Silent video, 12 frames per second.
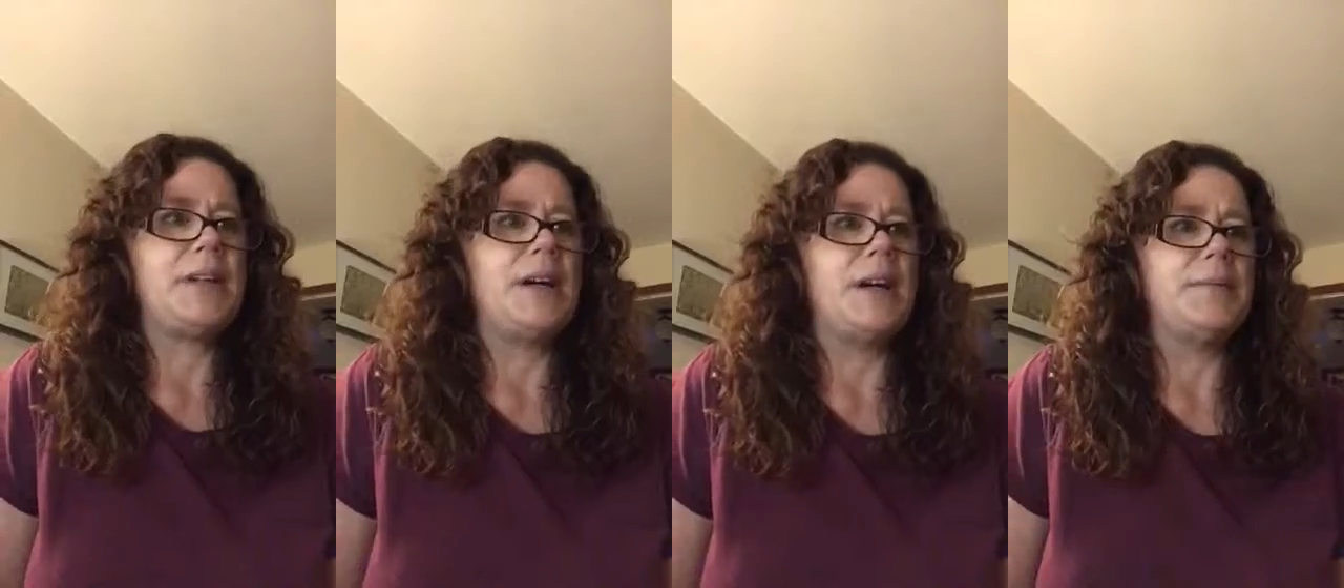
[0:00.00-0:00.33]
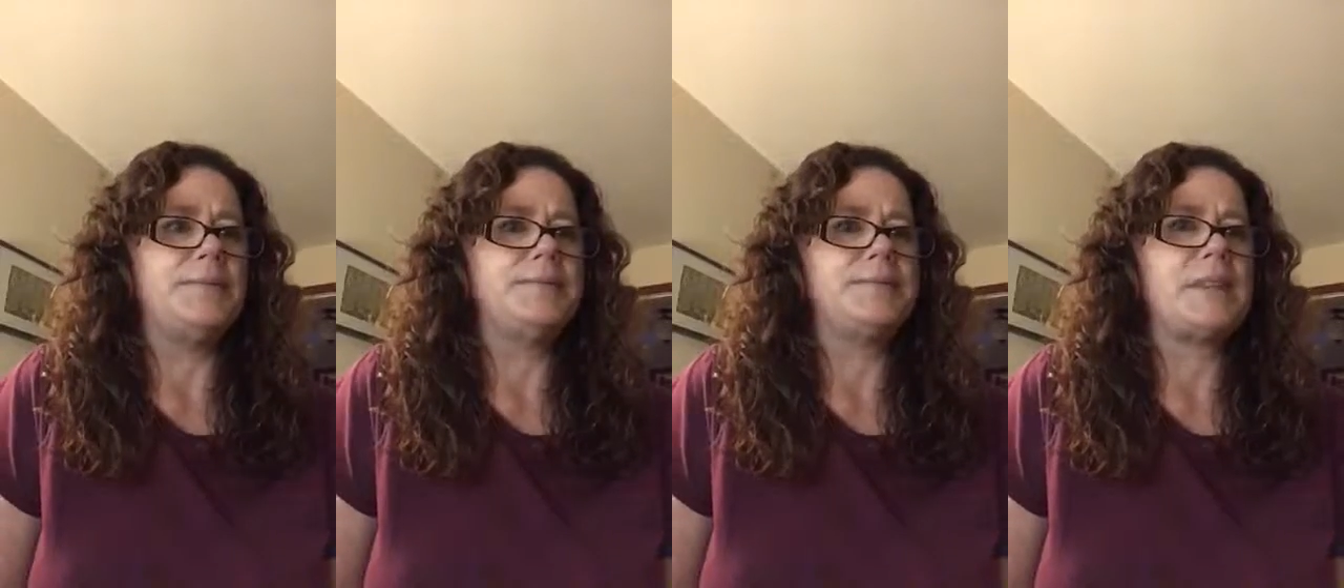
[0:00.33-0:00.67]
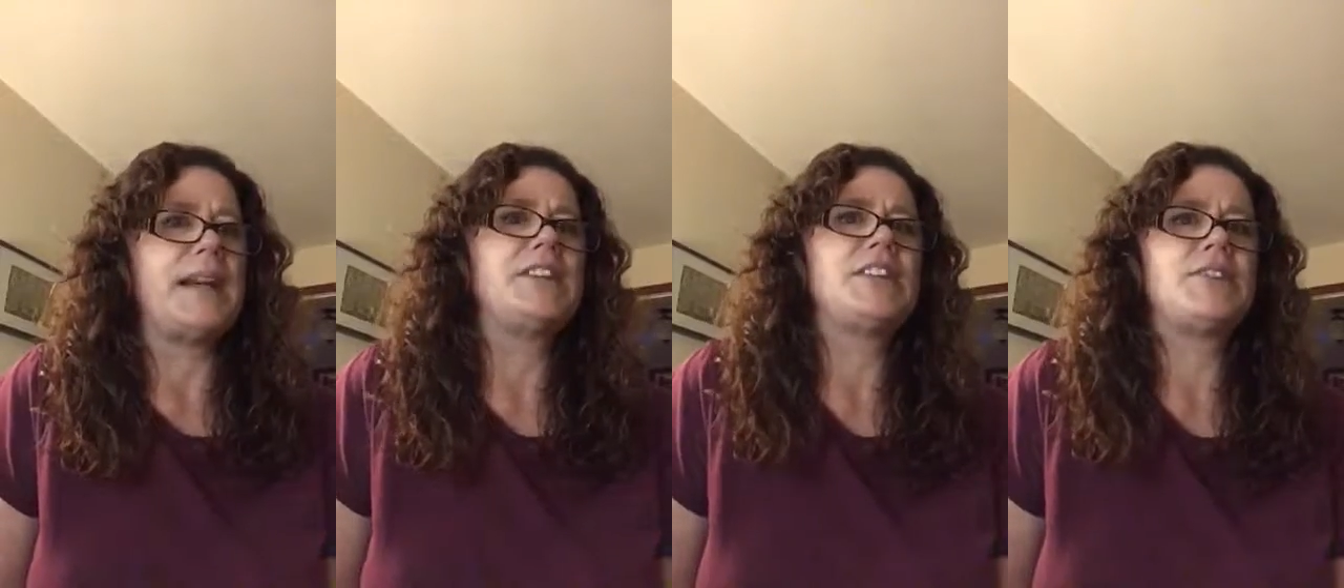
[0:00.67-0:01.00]
I
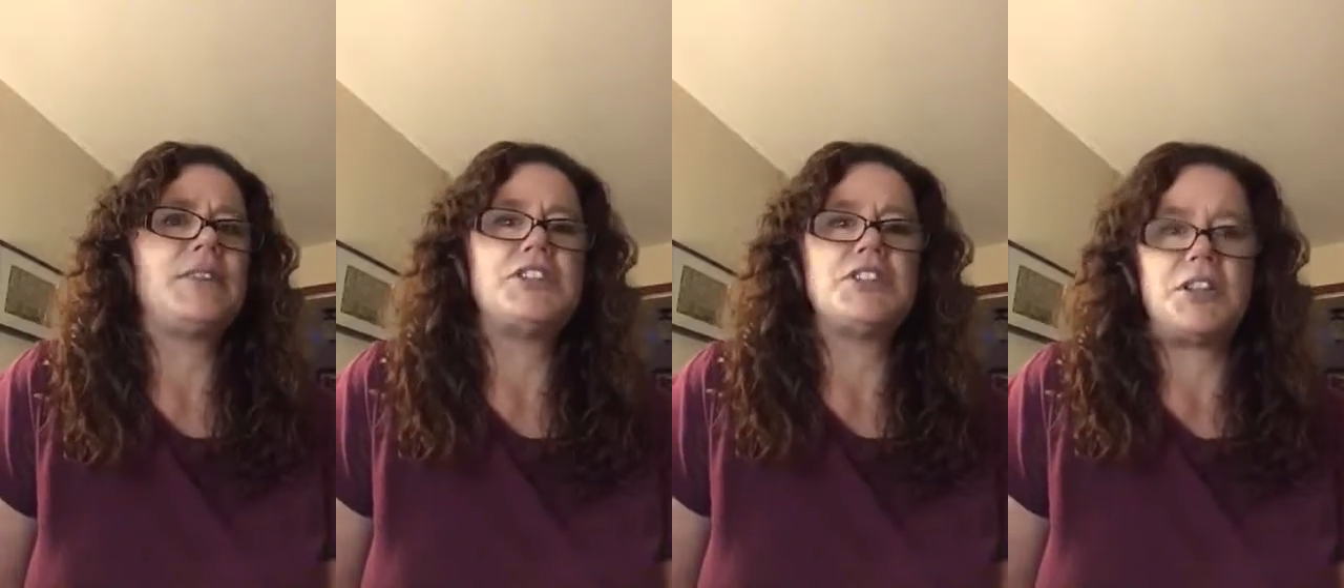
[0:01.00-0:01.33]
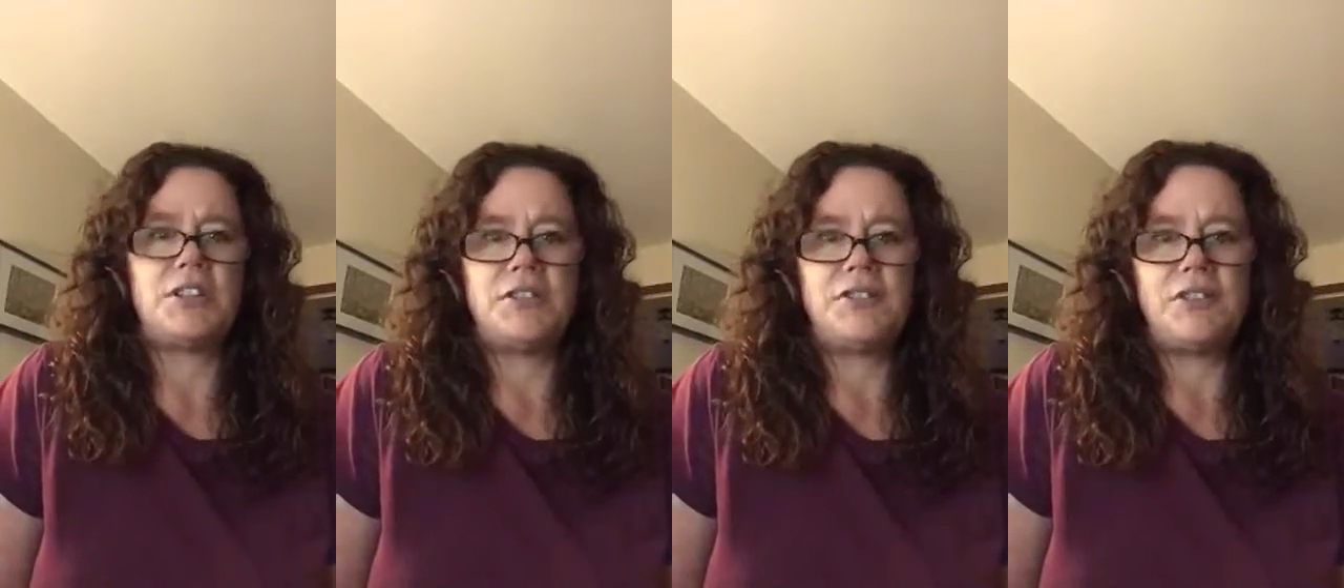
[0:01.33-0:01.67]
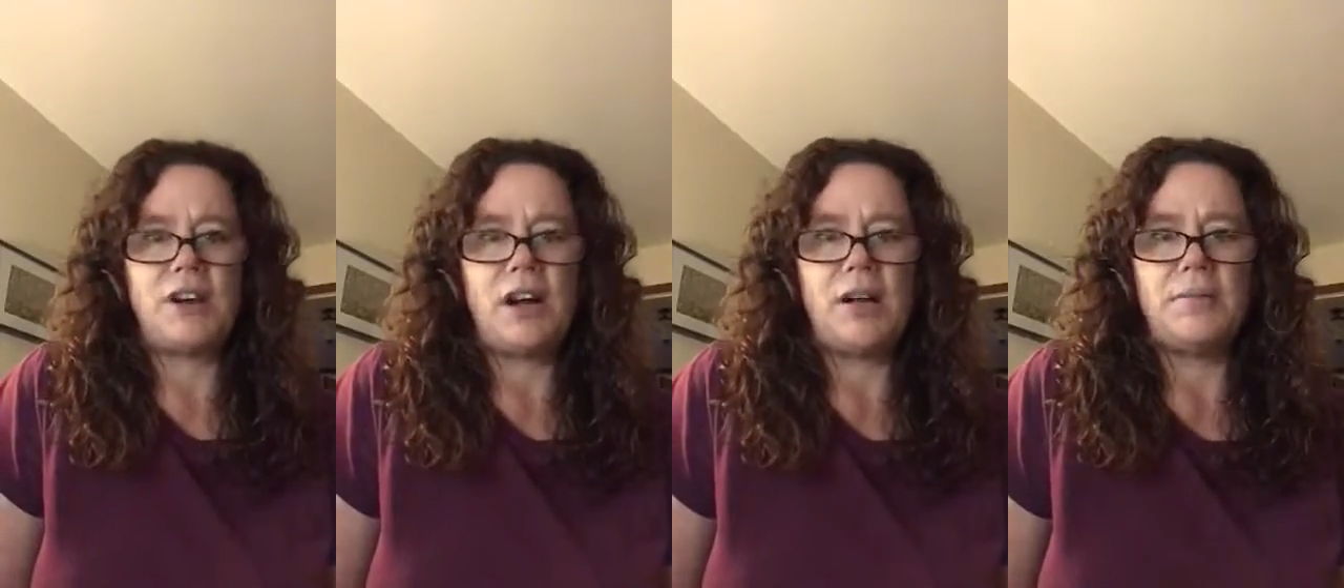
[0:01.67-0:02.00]
just returned
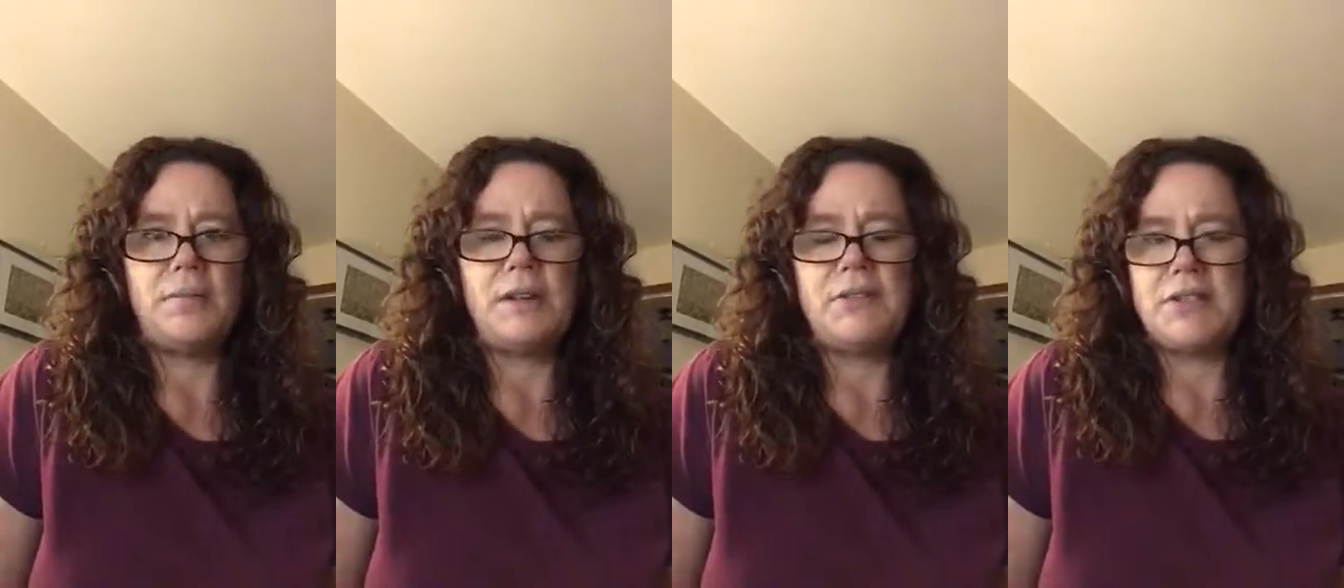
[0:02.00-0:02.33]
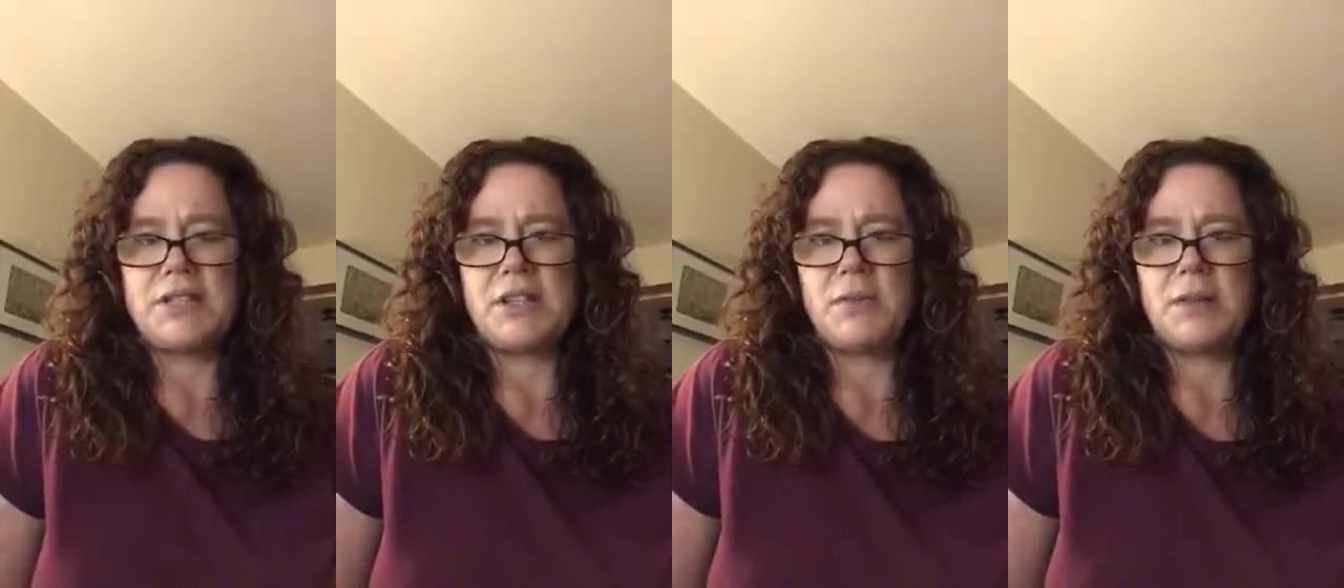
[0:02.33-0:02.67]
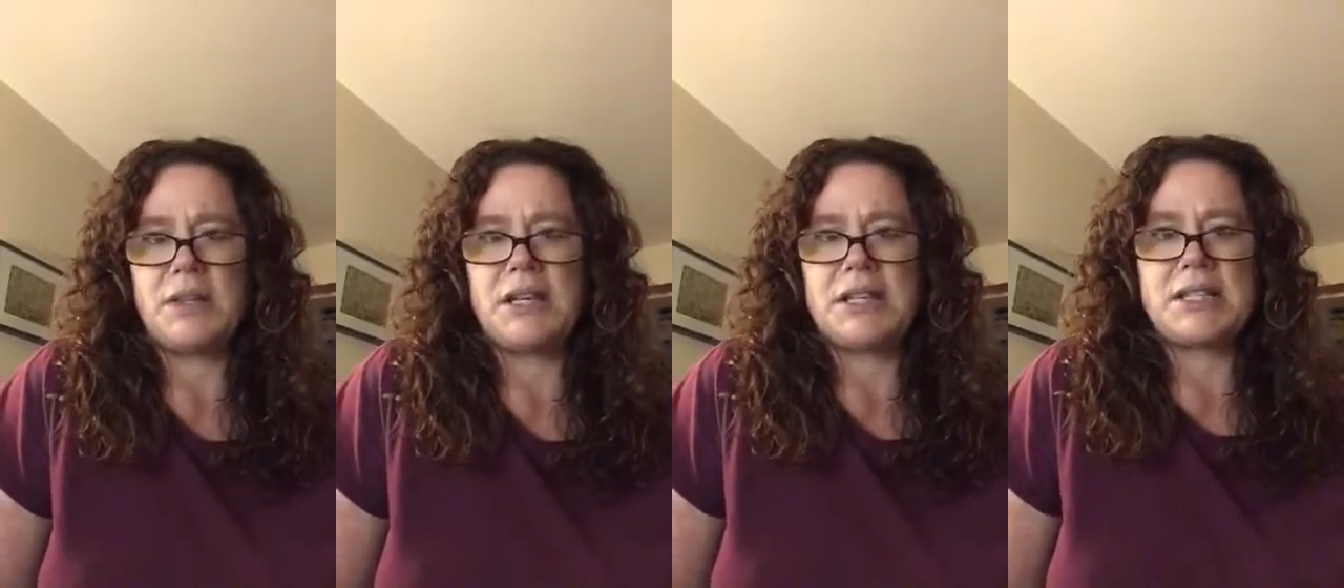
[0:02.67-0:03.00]
from a visit
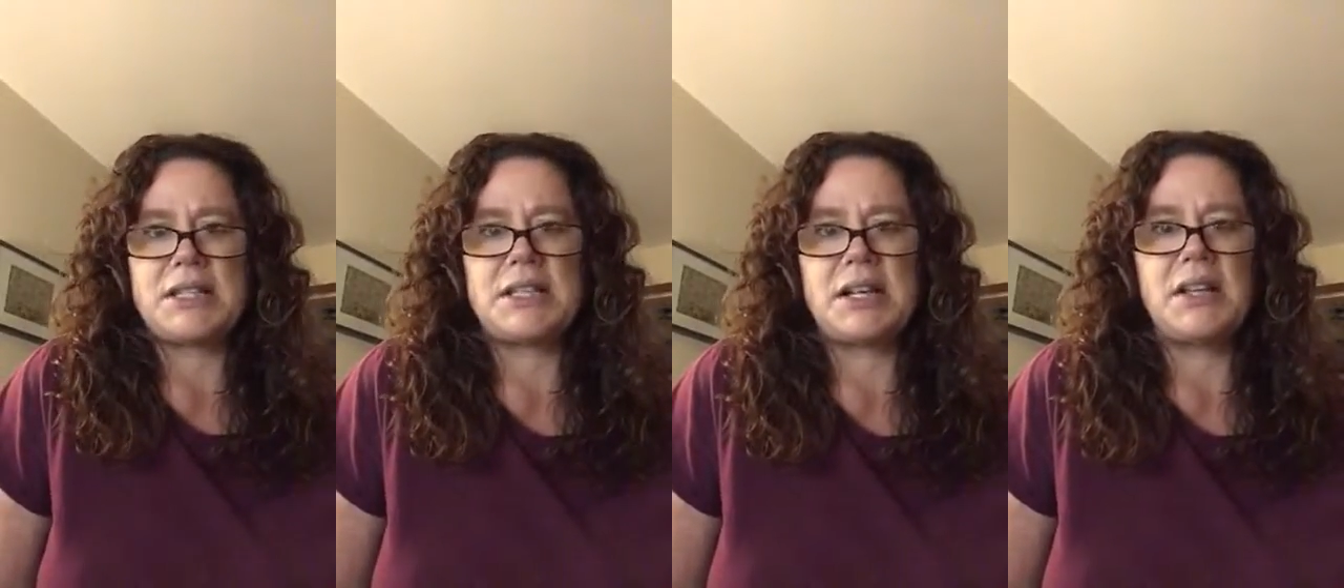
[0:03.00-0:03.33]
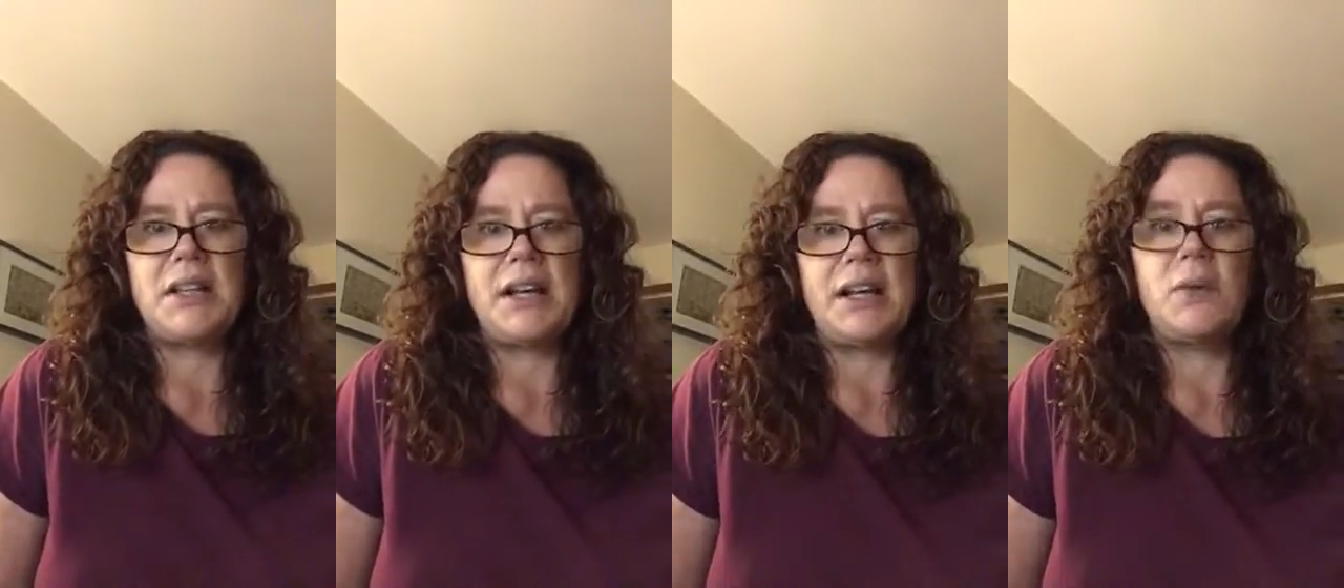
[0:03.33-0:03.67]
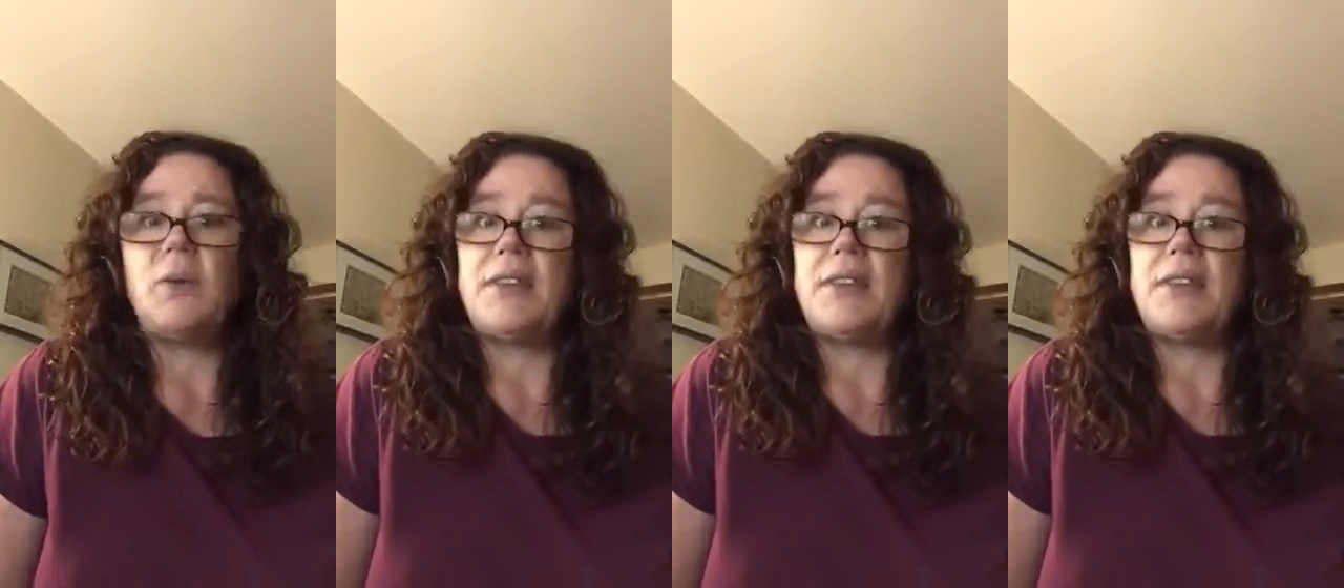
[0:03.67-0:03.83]
with an existing client,